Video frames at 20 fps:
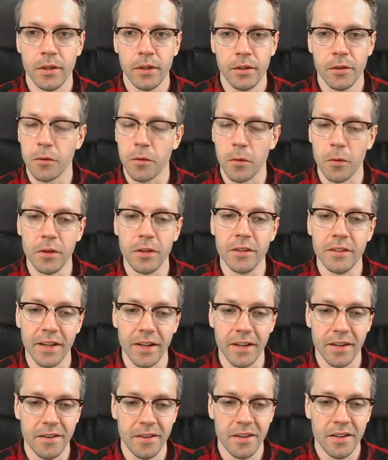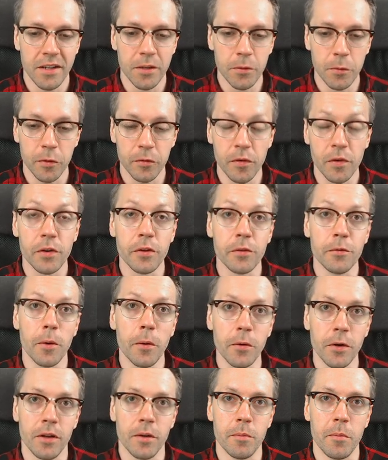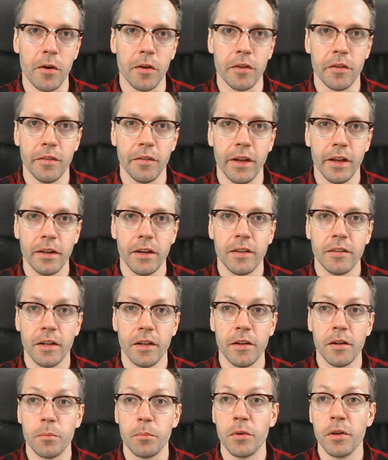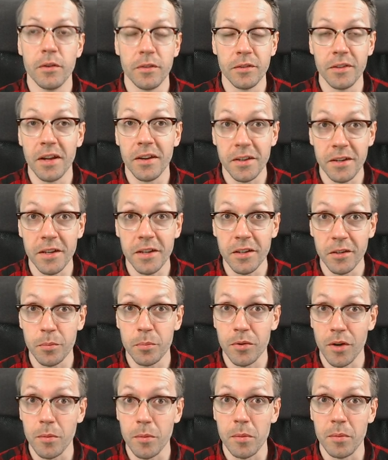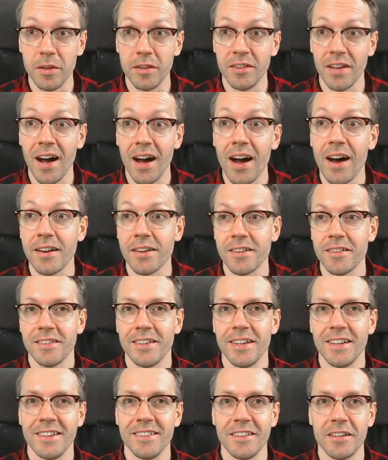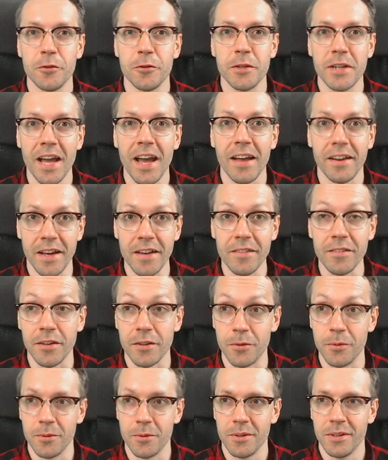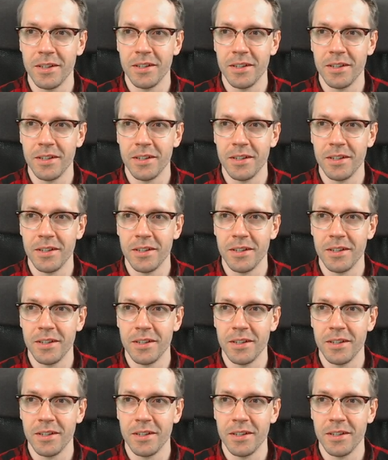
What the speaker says: Not only that, he was very vocal about the fact that it is probably the hardest thing that you can ever do.